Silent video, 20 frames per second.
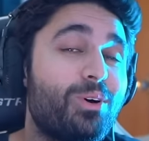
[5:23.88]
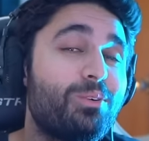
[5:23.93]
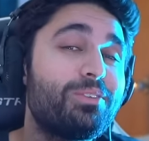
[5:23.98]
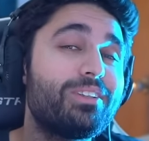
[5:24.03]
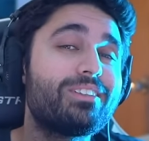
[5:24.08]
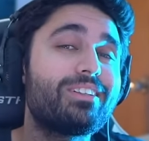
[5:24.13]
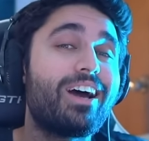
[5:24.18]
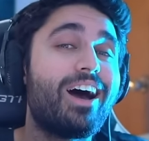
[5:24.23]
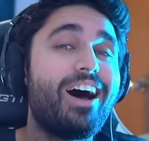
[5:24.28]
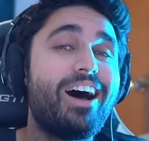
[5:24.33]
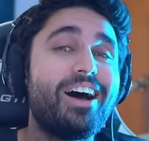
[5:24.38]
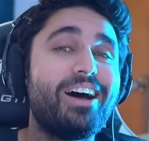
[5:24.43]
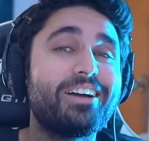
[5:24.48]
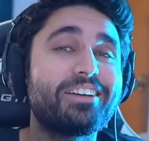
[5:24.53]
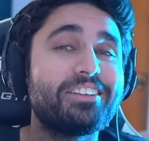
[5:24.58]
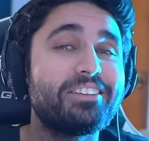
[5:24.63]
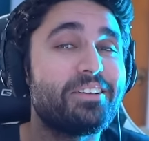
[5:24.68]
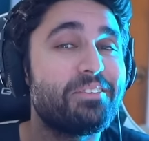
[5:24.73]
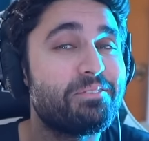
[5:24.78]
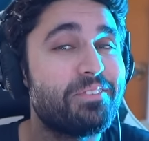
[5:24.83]
What we
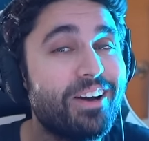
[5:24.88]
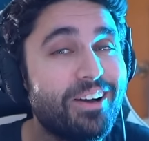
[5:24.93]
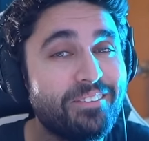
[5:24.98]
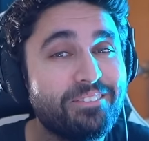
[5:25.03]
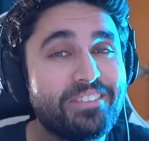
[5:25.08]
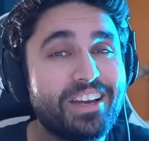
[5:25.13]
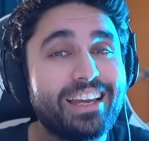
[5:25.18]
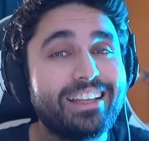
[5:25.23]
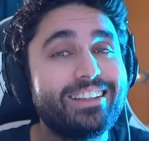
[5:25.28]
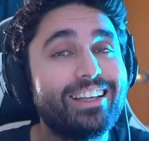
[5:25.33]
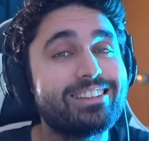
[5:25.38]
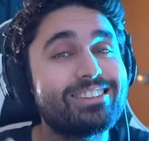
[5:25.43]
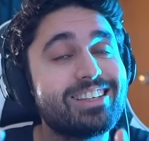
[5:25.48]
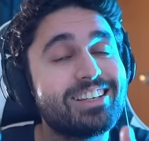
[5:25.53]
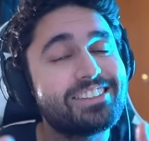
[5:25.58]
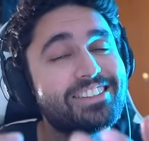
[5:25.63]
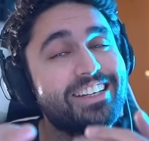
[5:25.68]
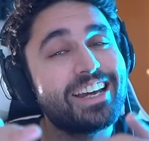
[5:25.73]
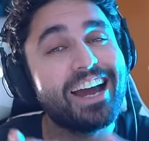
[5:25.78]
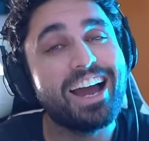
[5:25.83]
talking about, man? That's
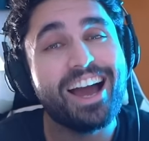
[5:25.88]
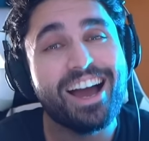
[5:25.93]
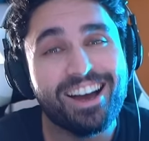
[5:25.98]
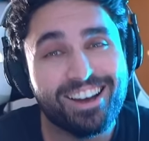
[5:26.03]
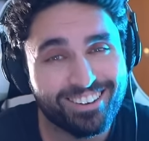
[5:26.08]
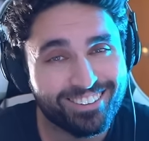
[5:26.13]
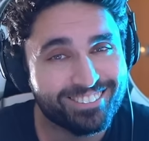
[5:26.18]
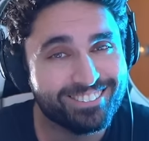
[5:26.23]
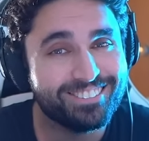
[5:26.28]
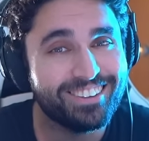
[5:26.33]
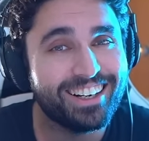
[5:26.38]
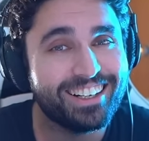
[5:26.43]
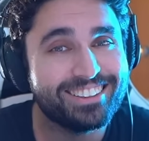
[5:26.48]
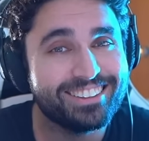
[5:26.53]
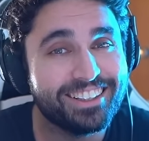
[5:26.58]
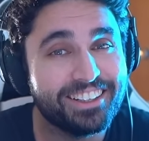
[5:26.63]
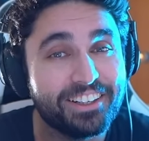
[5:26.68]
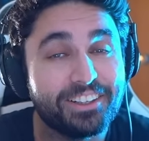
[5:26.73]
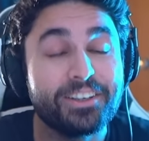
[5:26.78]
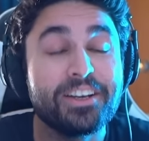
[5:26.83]
a town right
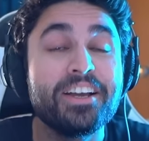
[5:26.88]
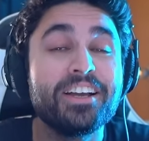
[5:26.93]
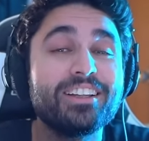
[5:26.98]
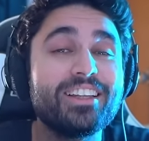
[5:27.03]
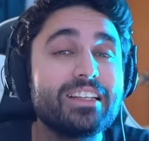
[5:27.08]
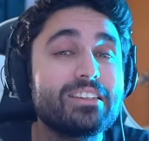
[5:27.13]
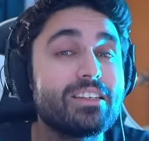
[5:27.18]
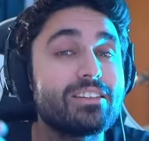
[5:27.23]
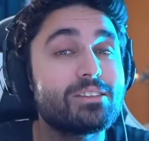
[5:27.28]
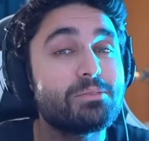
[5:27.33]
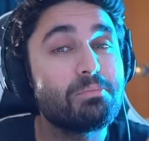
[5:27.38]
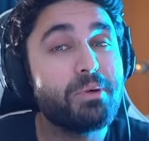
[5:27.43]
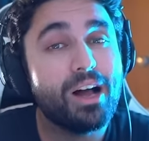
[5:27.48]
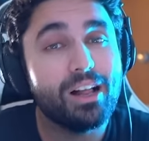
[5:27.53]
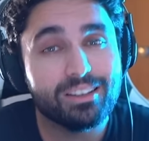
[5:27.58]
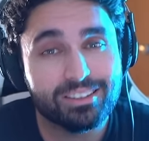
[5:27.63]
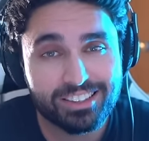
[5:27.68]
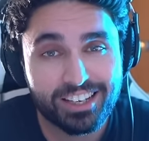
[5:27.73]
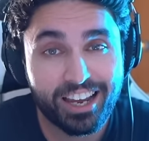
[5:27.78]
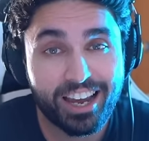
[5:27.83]
there. That's a
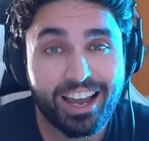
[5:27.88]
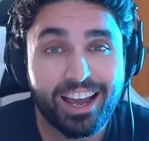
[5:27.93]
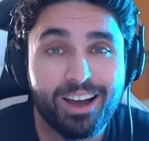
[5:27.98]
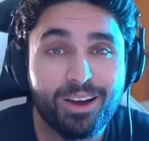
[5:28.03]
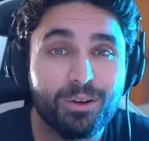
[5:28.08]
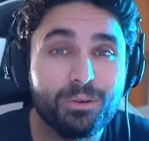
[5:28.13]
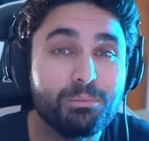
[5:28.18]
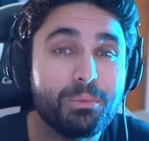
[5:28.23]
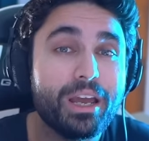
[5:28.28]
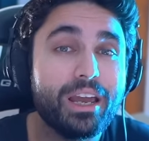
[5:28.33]
small town,